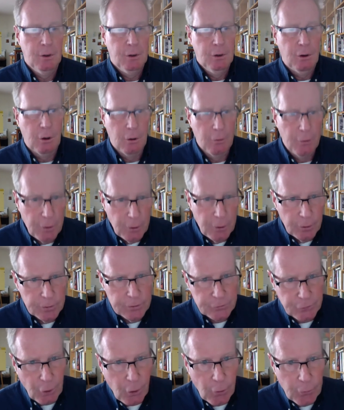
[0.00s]
Although
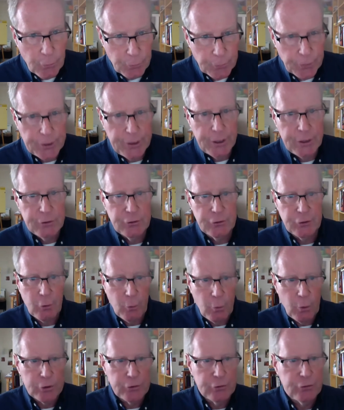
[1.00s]
it's all the rage to
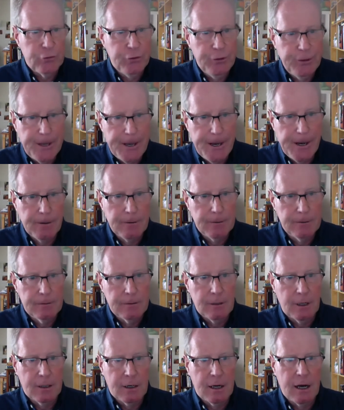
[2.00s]
question now
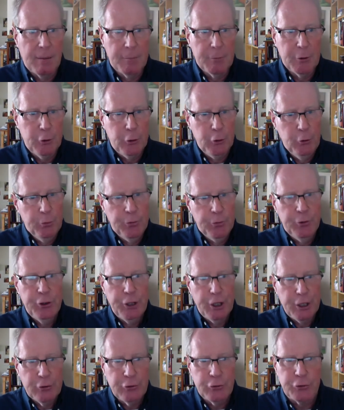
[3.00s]
a common human
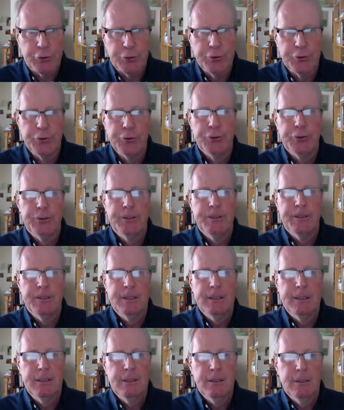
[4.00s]
nature,
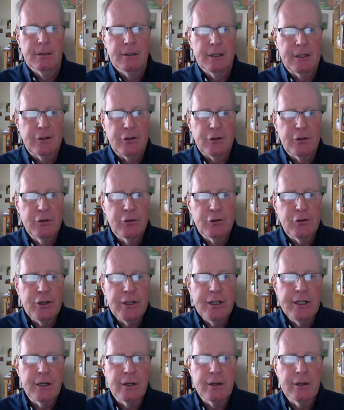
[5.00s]
let's
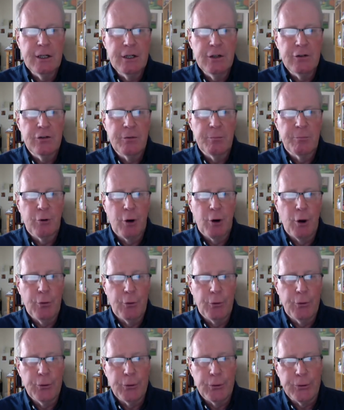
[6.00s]
concede at least a
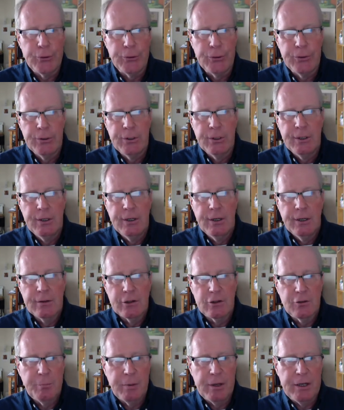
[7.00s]
brotherhood
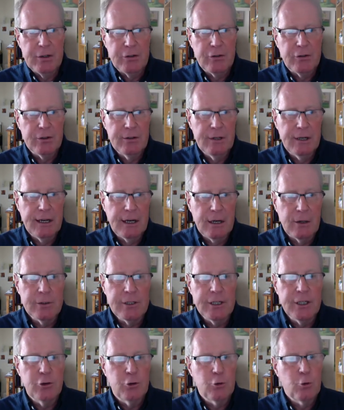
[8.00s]
that's based on how
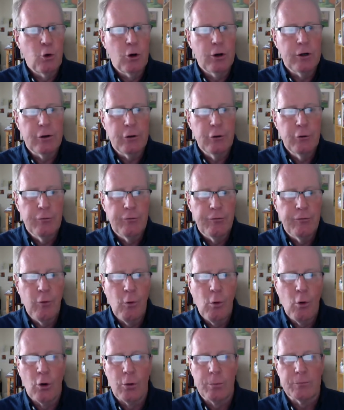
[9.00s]
each one
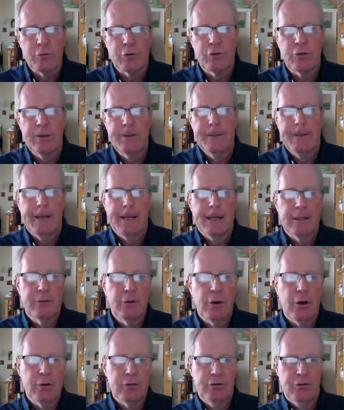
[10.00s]
conforms and
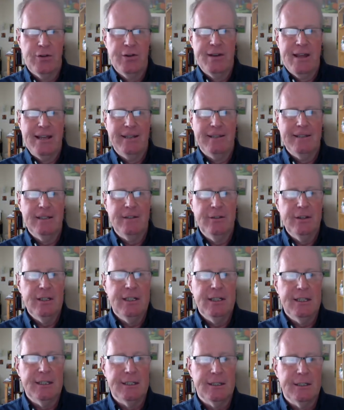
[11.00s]
does the daily
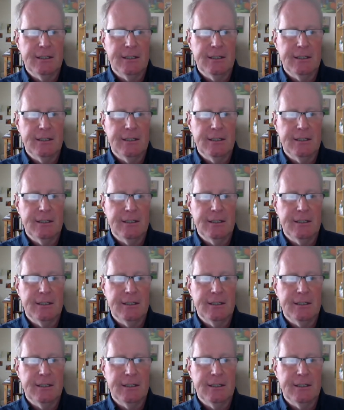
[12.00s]
deed.